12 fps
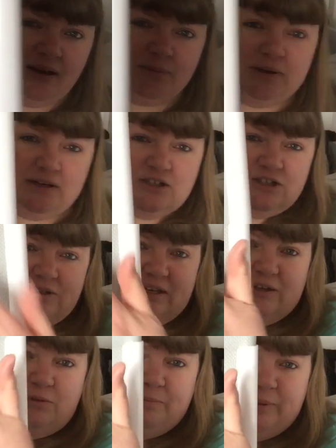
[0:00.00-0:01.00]
I'm going to do the
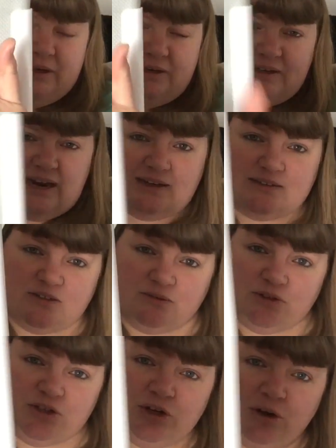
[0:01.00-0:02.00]
little bird next on
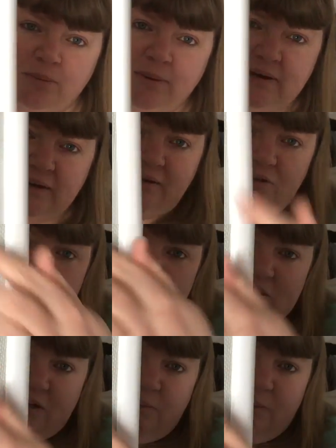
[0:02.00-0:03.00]
the top, and then I shall
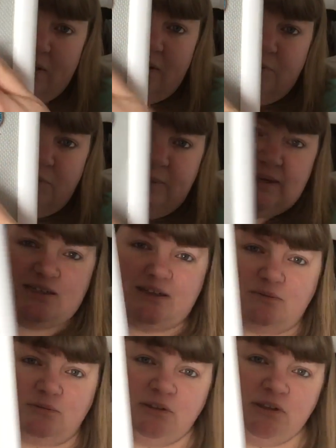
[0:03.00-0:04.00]
start working my way
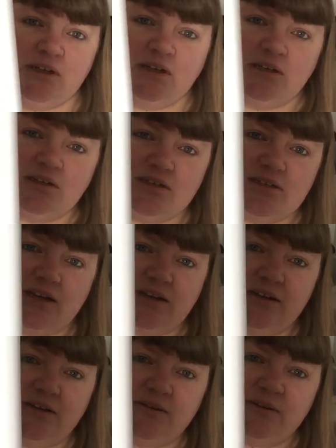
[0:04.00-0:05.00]
down.
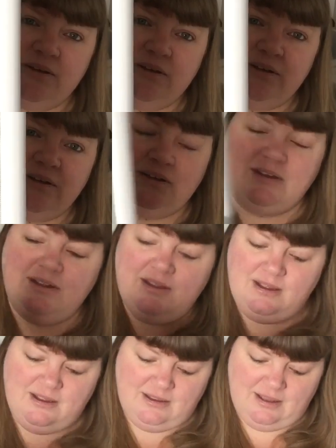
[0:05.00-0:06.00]
So
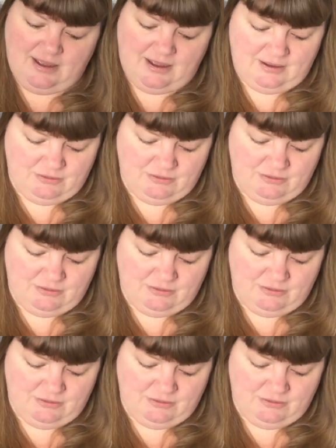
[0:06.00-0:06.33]
yeah,